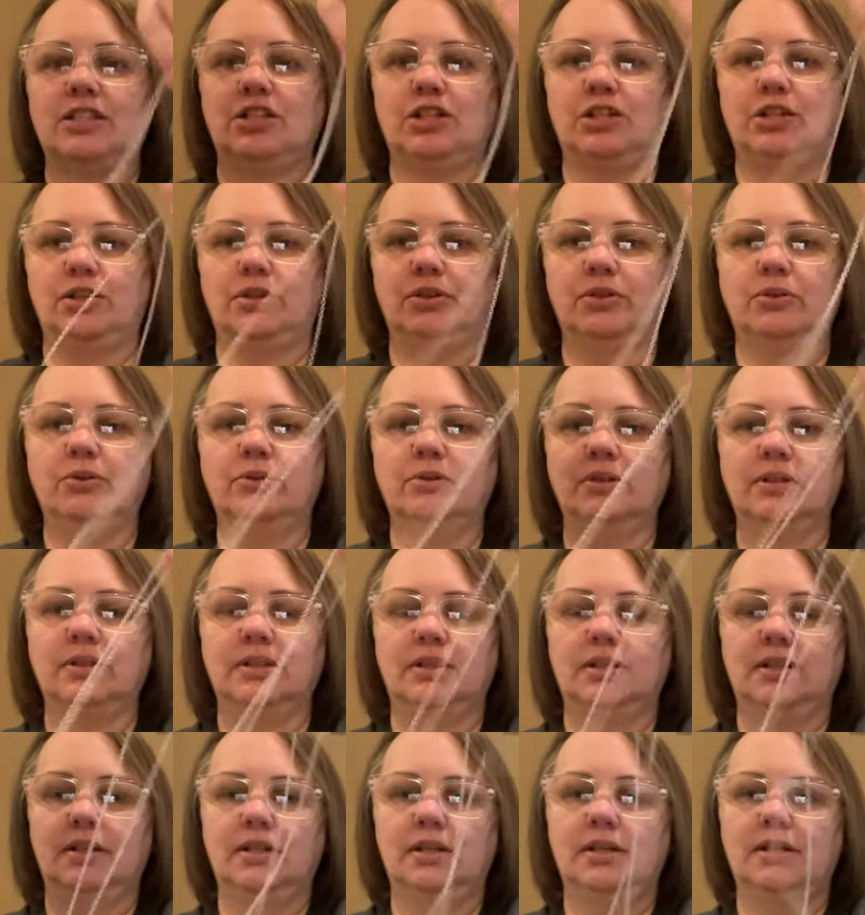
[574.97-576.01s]
too.
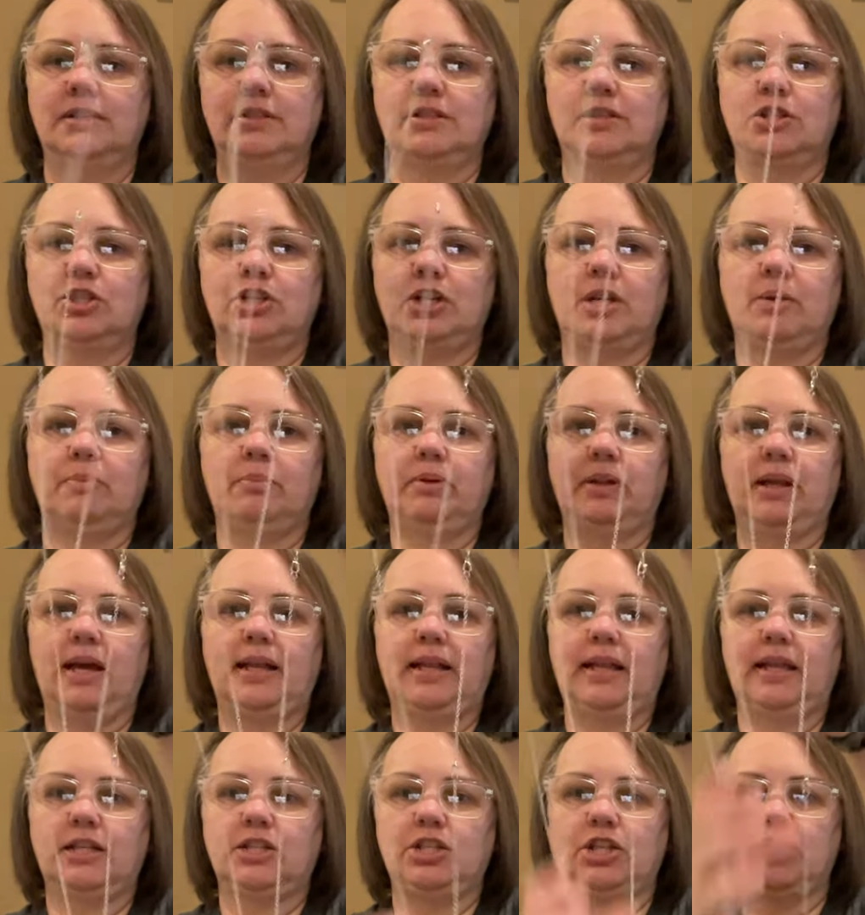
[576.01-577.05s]
So she can play
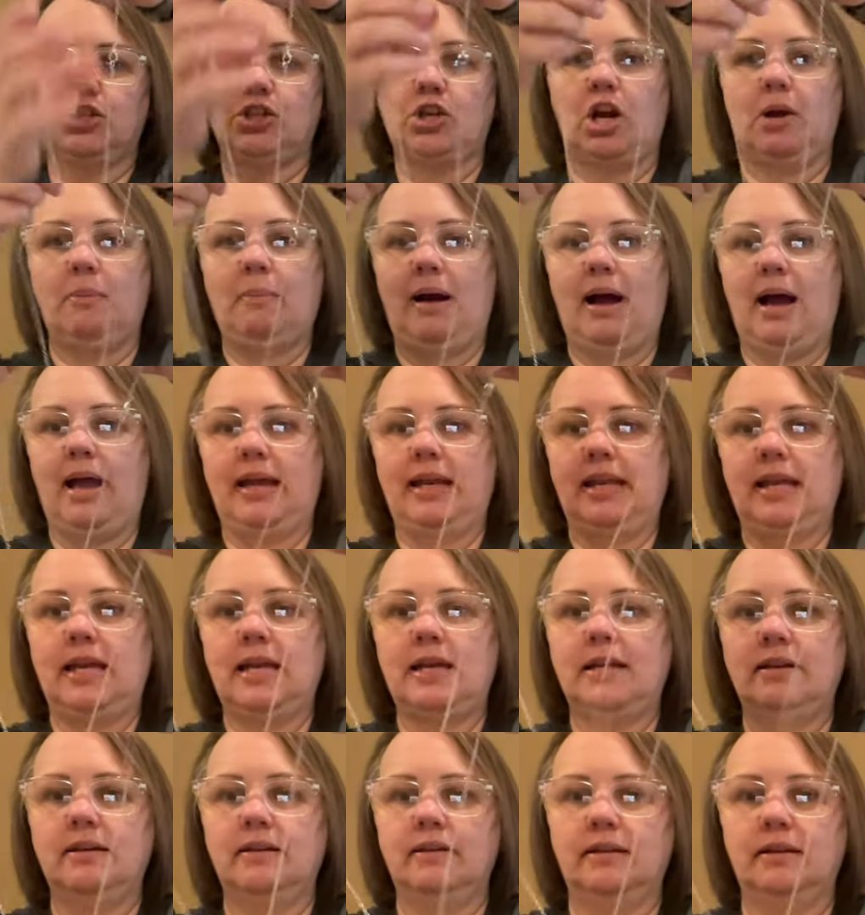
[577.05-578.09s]
like she's
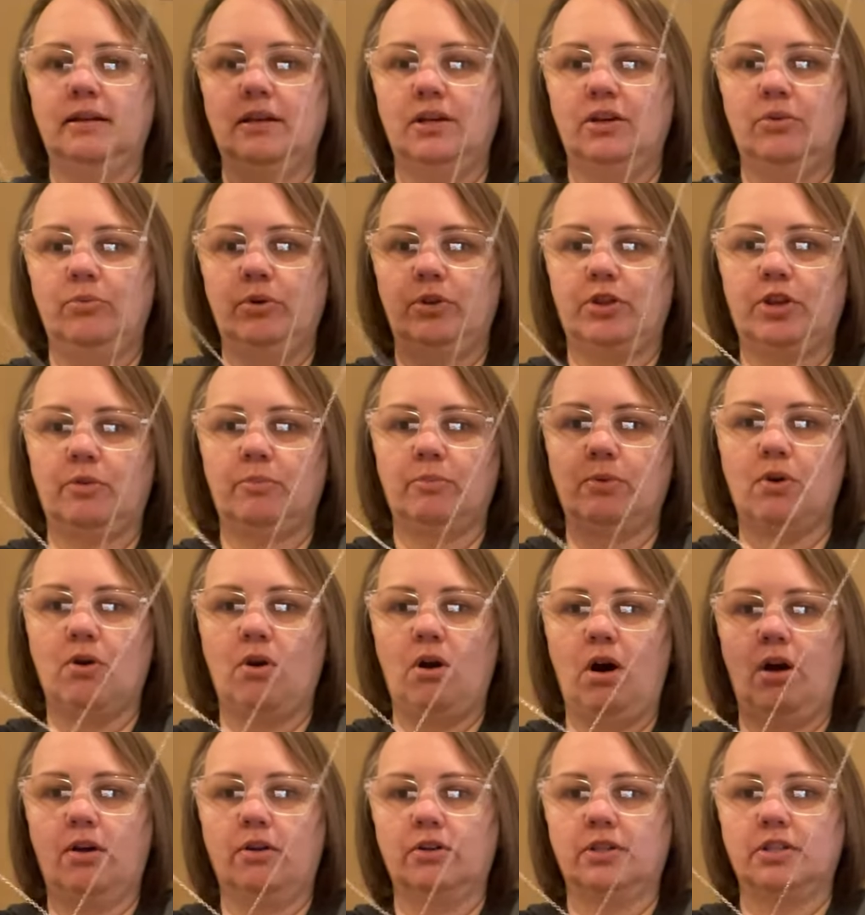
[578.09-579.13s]
Hermione with her
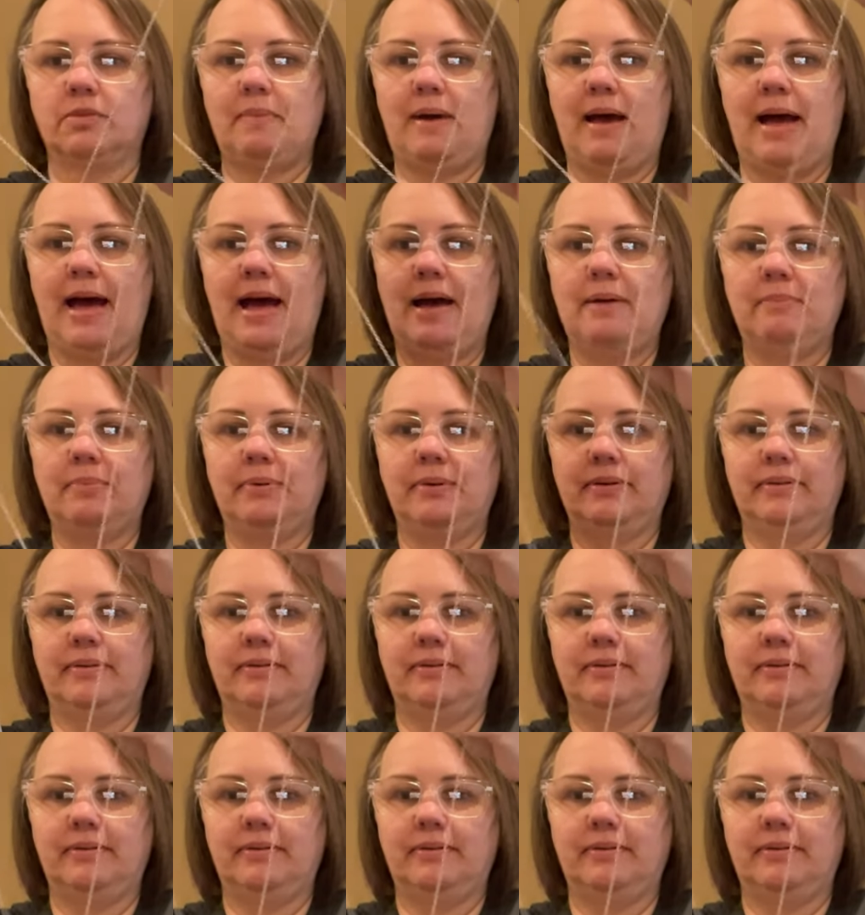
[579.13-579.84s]
Marauders map.